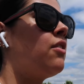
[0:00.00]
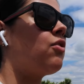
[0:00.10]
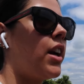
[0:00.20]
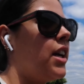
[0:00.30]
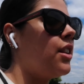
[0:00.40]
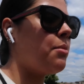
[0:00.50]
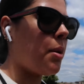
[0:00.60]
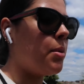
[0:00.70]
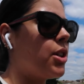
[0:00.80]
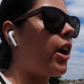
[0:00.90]
at the
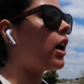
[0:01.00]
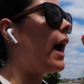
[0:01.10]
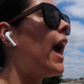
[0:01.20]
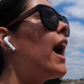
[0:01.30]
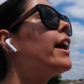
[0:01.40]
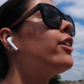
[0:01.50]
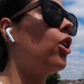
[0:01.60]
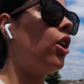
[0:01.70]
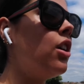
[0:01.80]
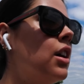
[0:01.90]
moment, which I
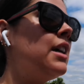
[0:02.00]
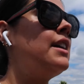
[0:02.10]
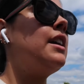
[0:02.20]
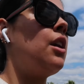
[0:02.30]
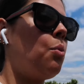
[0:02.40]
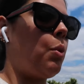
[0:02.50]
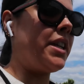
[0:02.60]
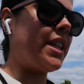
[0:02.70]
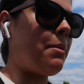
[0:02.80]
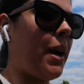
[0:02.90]
cannot
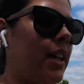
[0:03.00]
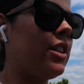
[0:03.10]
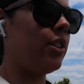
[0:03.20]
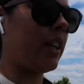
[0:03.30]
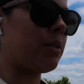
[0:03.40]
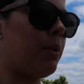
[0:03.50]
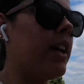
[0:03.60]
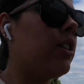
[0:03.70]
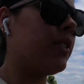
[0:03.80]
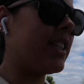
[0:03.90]
wait to get back into next
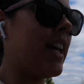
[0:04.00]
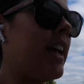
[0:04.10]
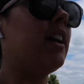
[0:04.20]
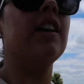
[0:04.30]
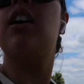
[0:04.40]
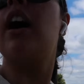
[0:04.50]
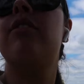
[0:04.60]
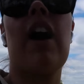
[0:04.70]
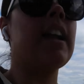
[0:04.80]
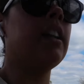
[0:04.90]
week. Obviously, I
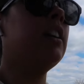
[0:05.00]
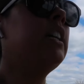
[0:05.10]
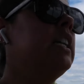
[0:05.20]
ran